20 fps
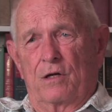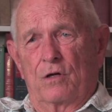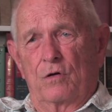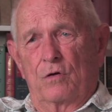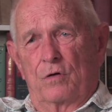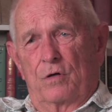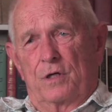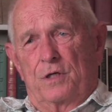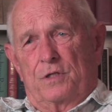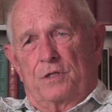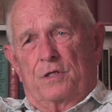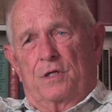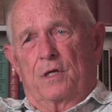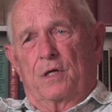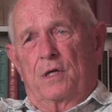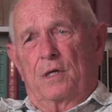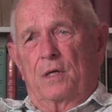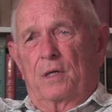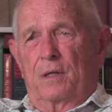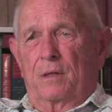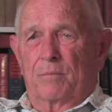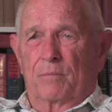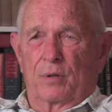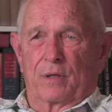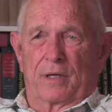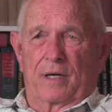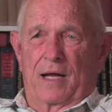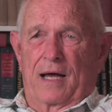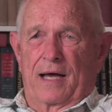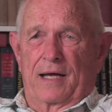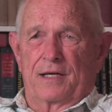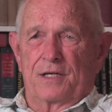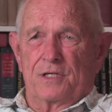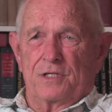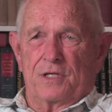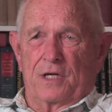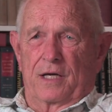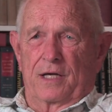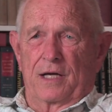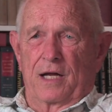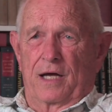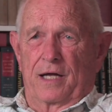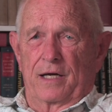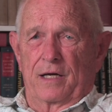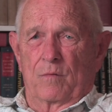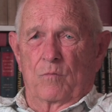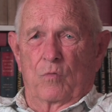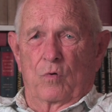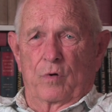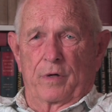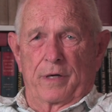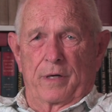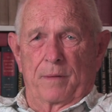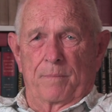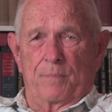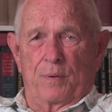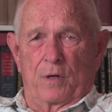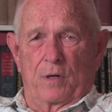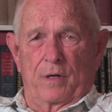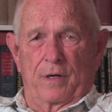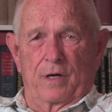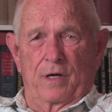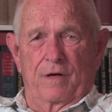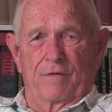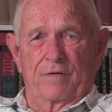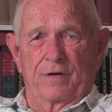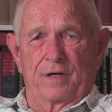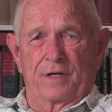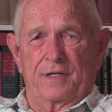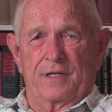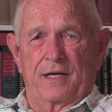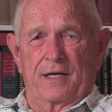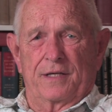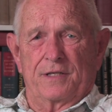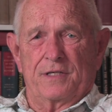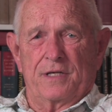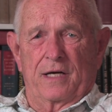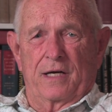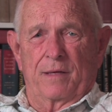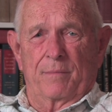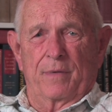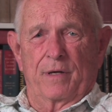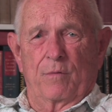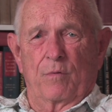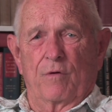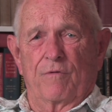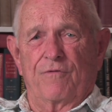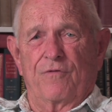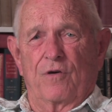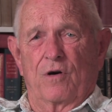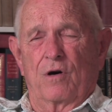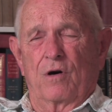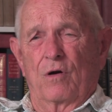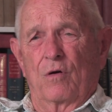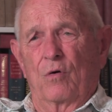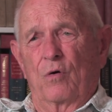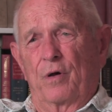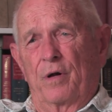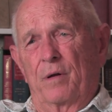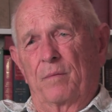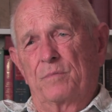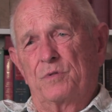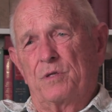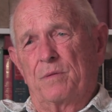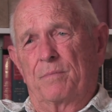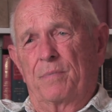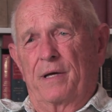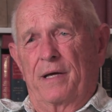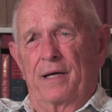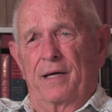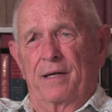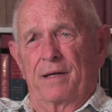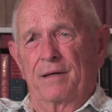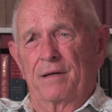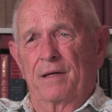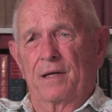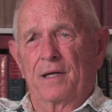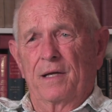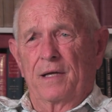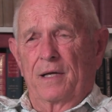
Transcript: Louis, but I decided I didn't want any part of it at that time. They were furloughing them so bad.